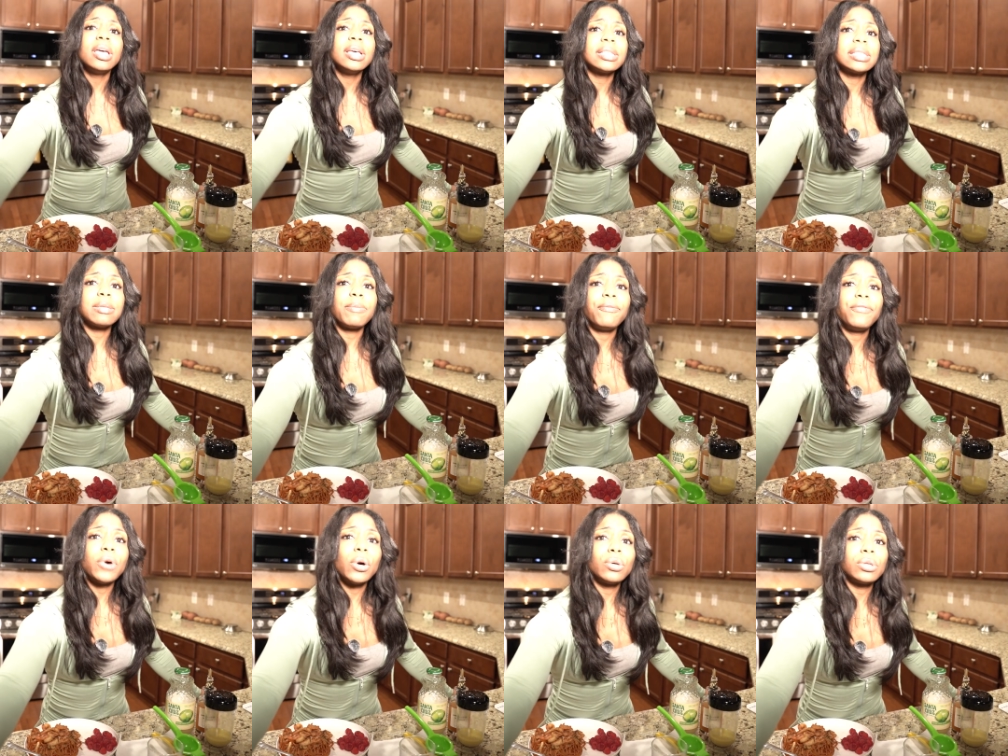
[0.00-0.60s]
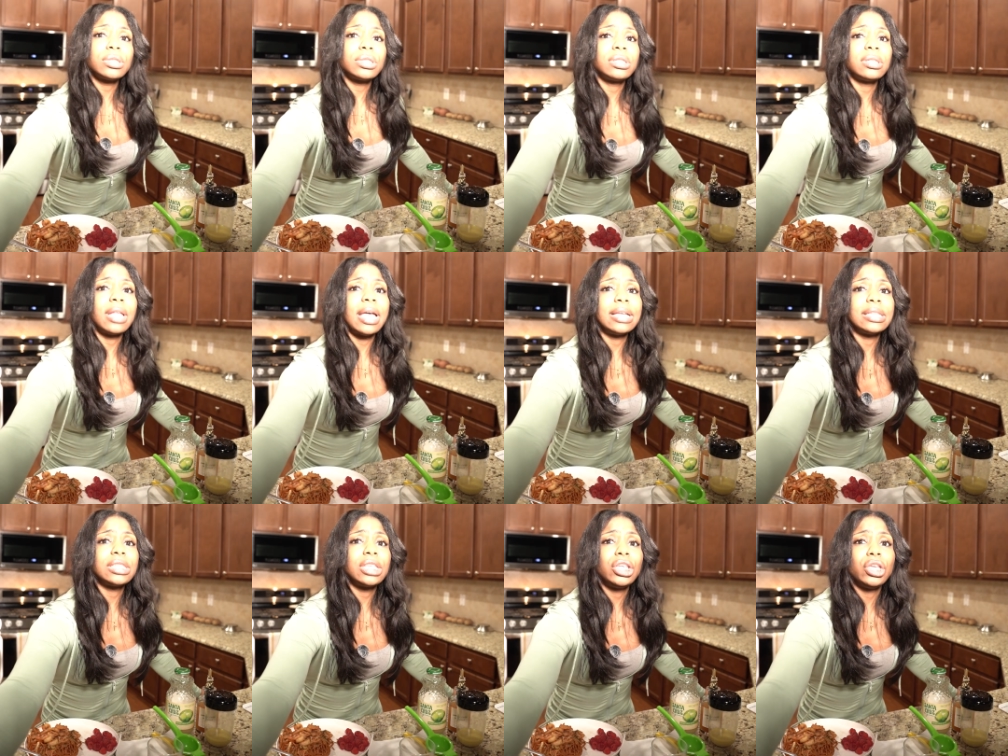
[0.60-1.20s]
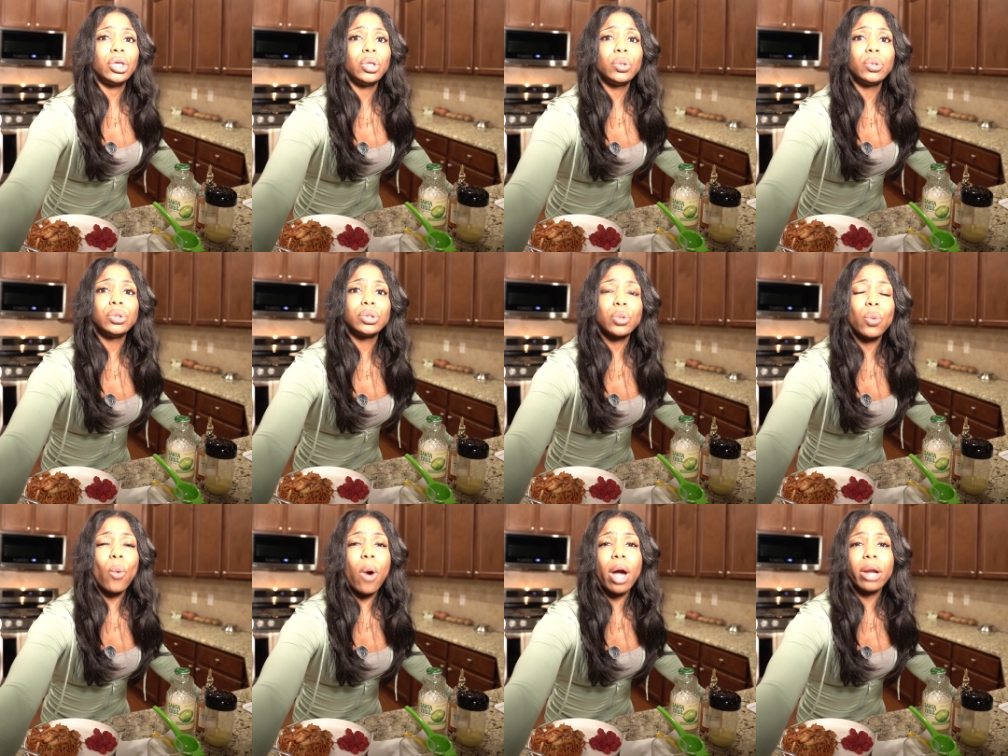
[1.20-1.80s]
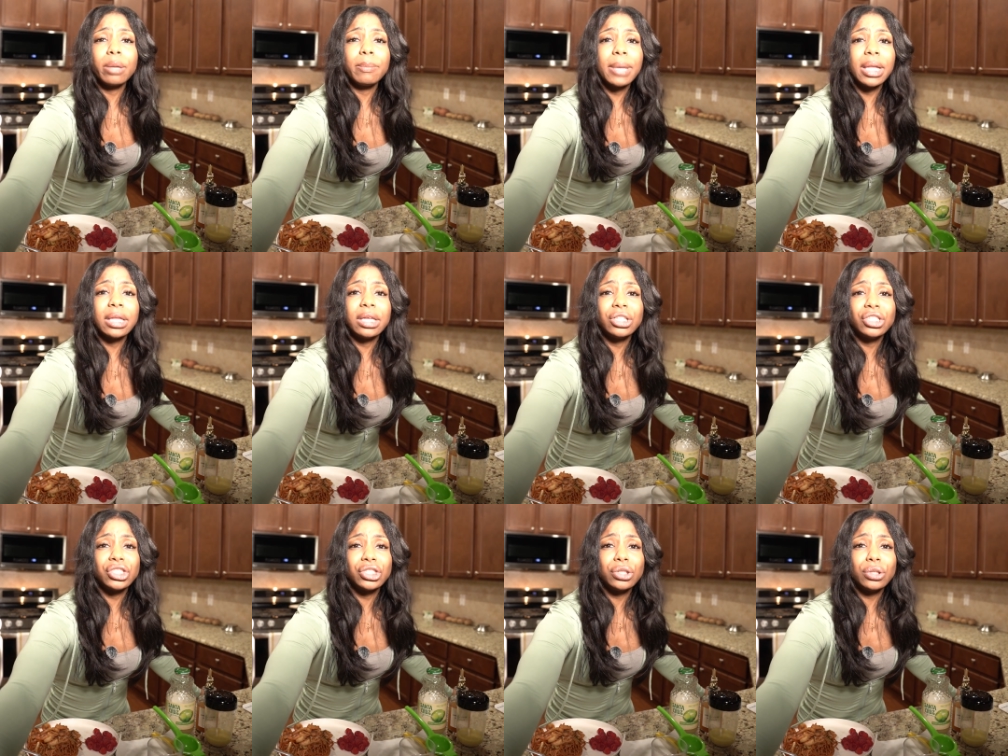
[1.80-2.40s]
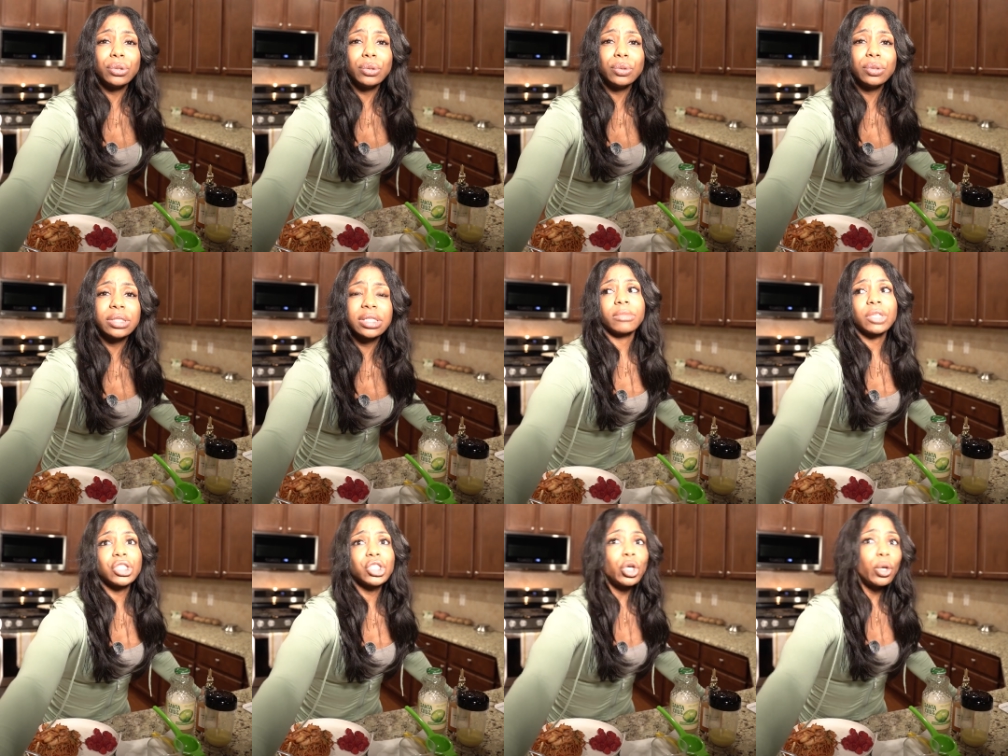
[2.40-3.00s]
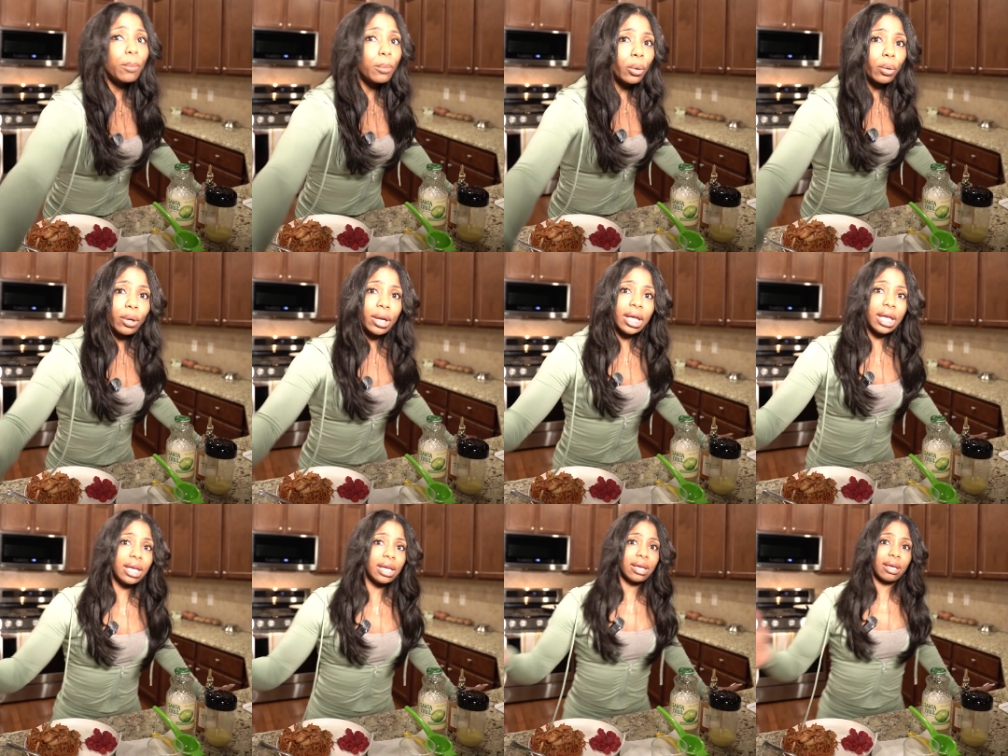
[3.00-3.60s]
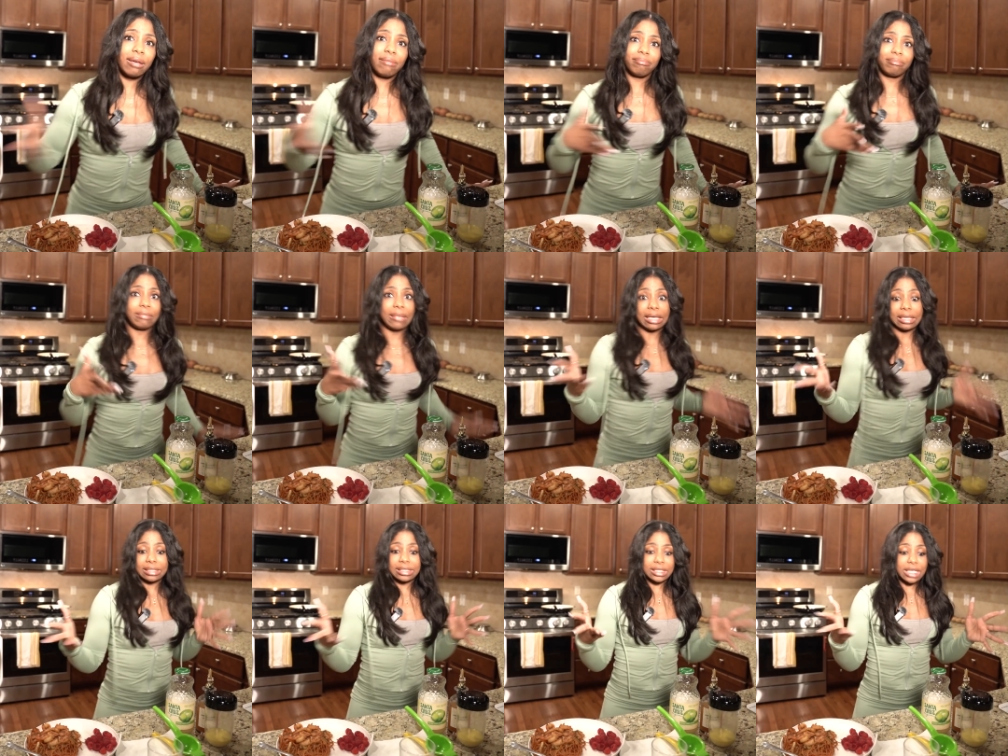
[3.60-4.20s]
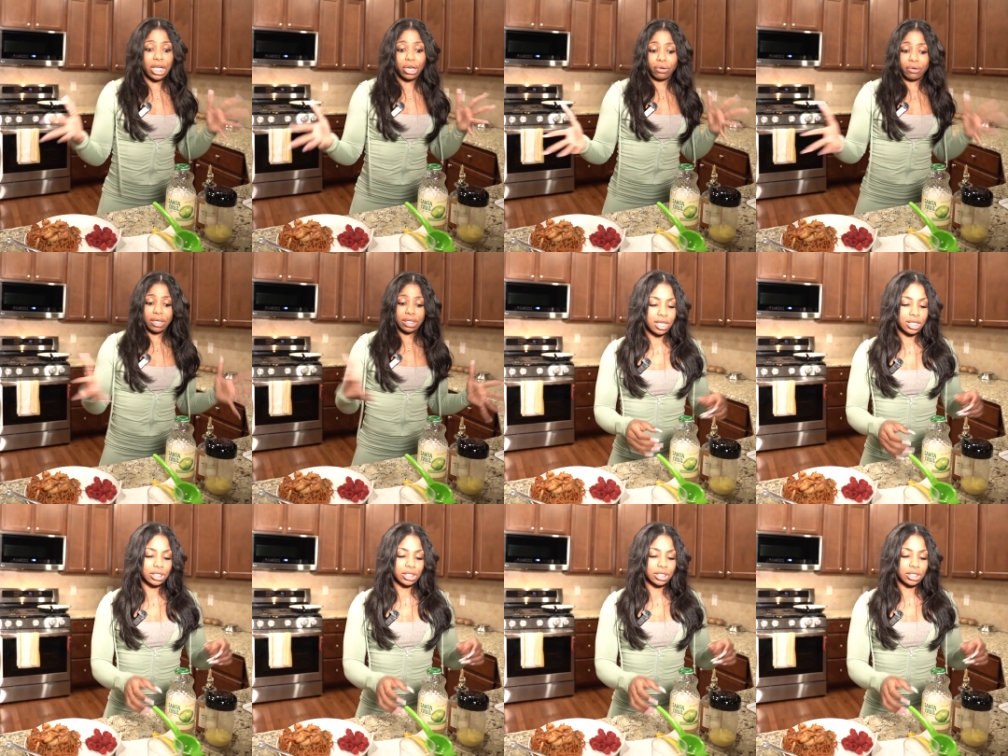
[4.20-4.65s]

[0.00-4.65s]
some folks like to use watermelon juice, turmeric, etc.